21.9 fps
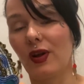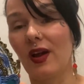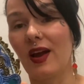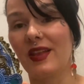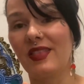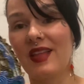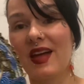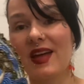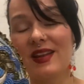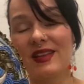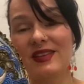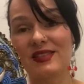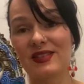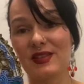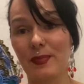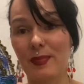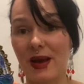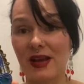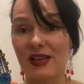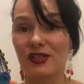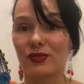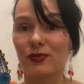And that is the
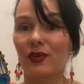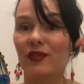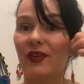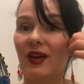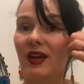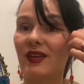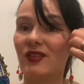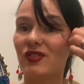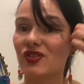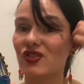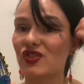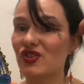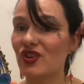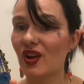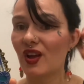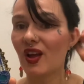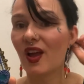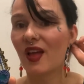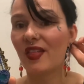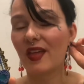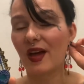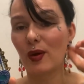best revenge
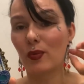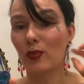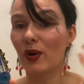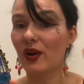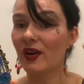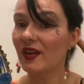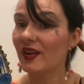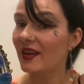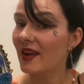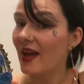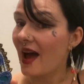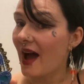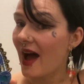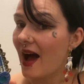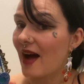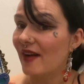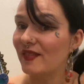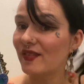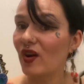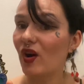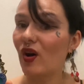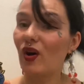that one can
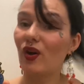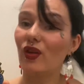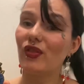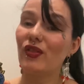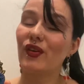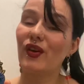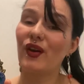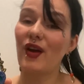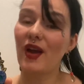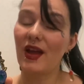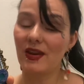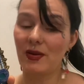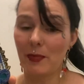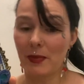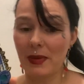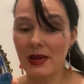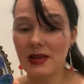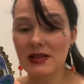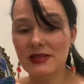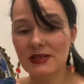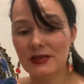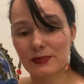have on their
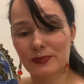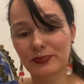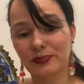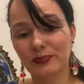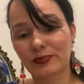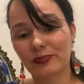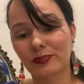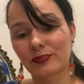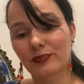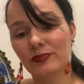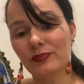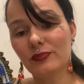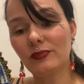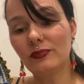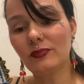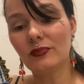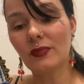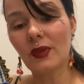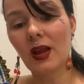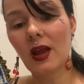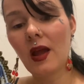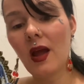enemies.
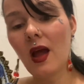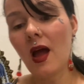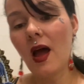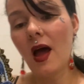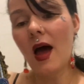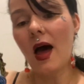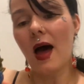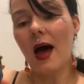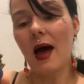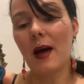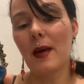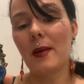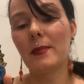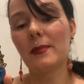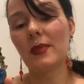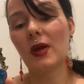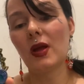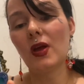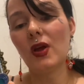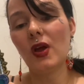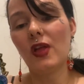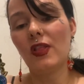Um,
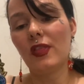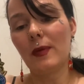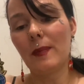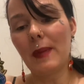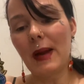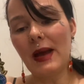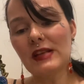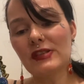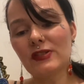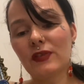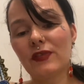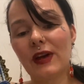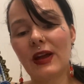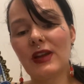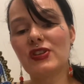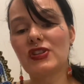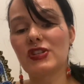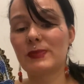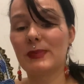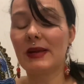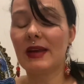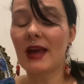the best revenge
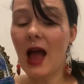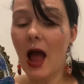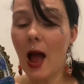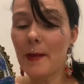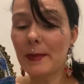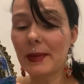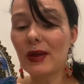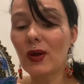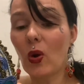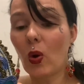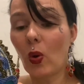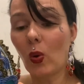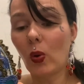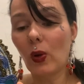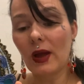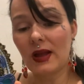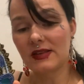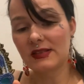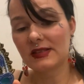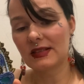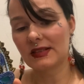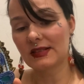is being happy, whole,
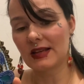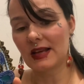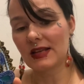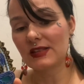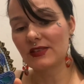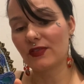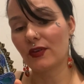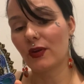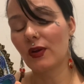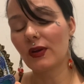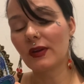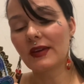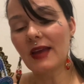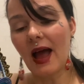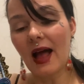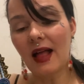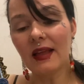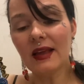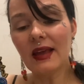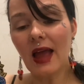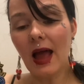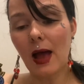and successful.
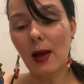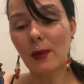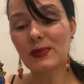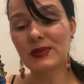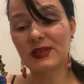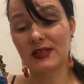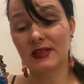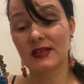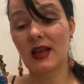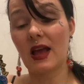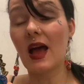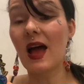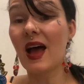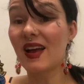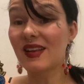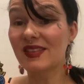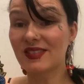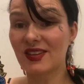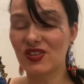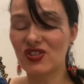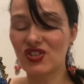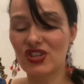Kali helps
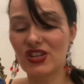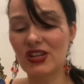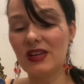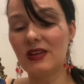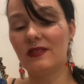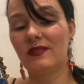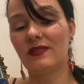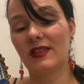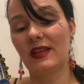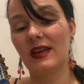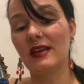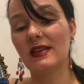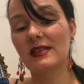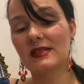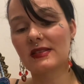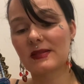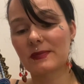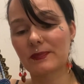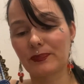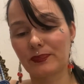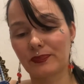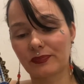us achieve this.